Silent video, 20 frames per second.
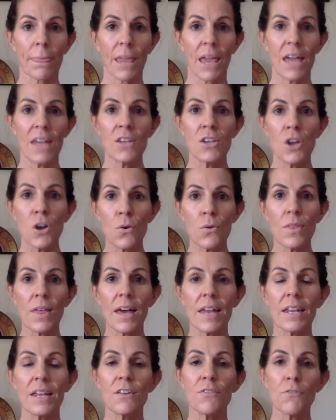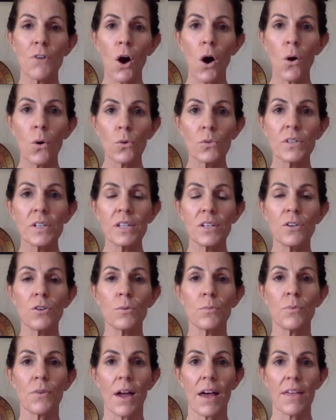And know that if holding
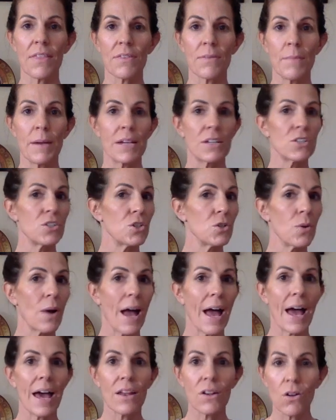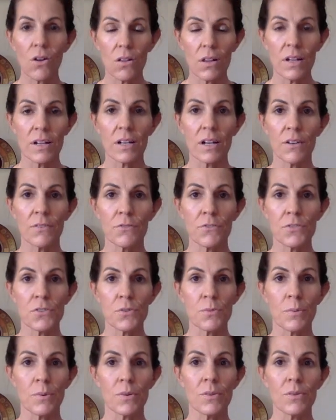your breath makes you at all
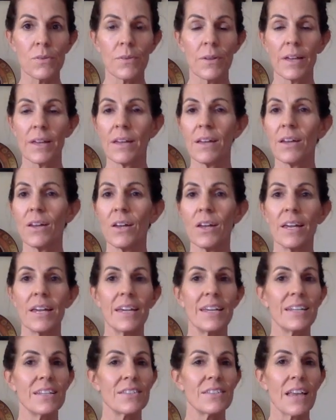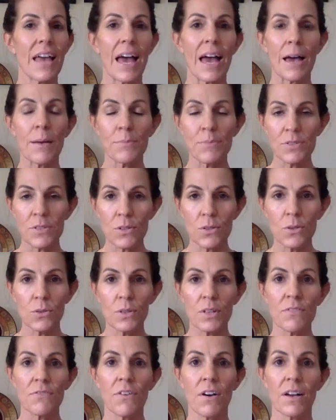uncomfortable, it is
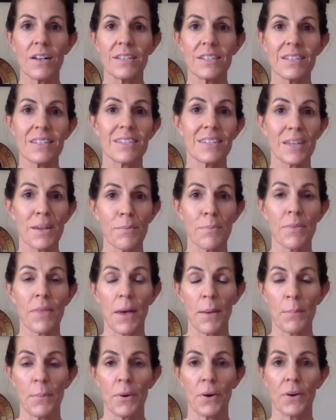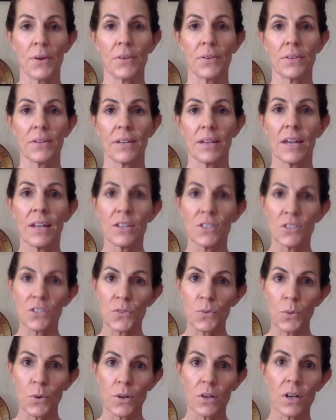absolutely fine to skip that part and
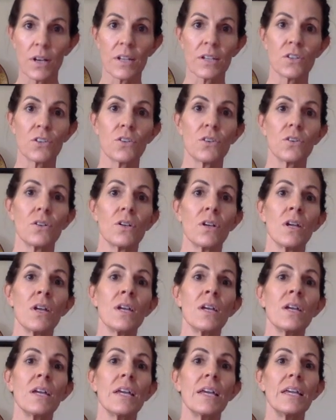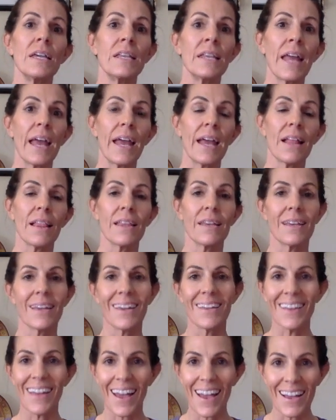just work on
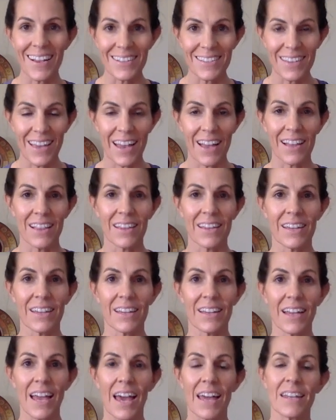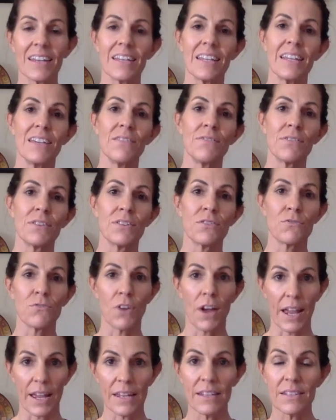inhaling and exhaling at an even
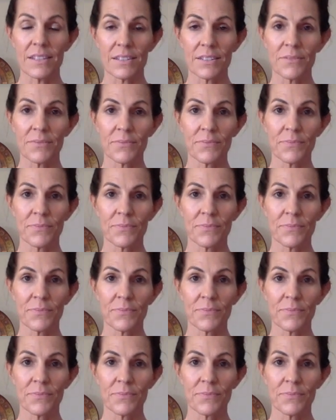rate.